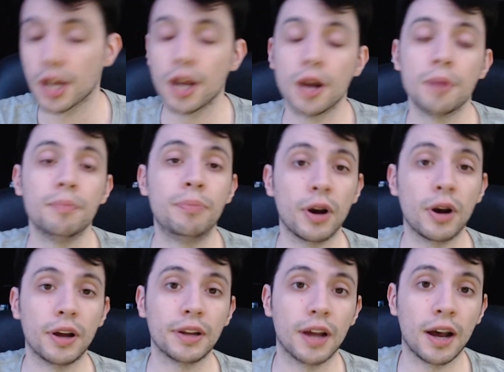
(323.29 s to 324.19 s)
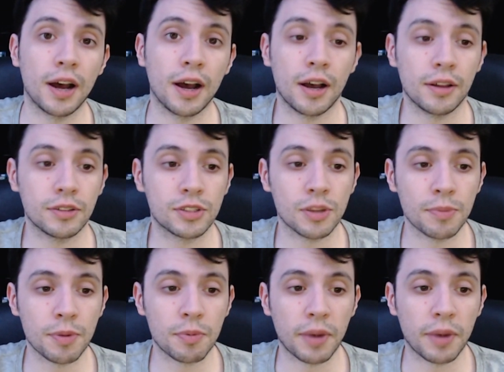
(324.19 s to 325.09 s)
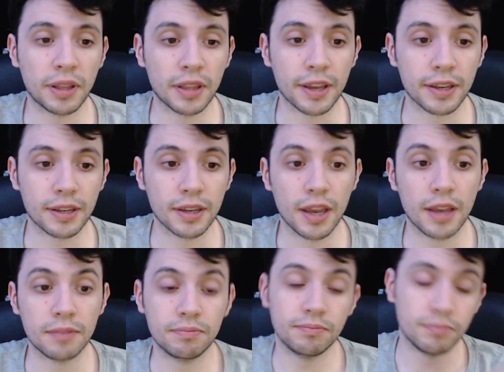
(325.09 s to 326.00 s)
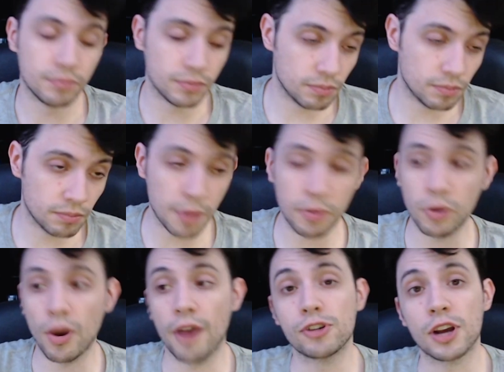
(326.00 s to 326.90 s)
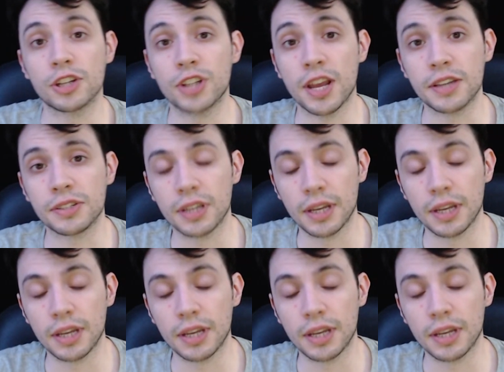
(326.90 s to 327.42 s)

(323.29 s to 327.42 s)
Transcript: but some people might like. Maybe you have trash taste.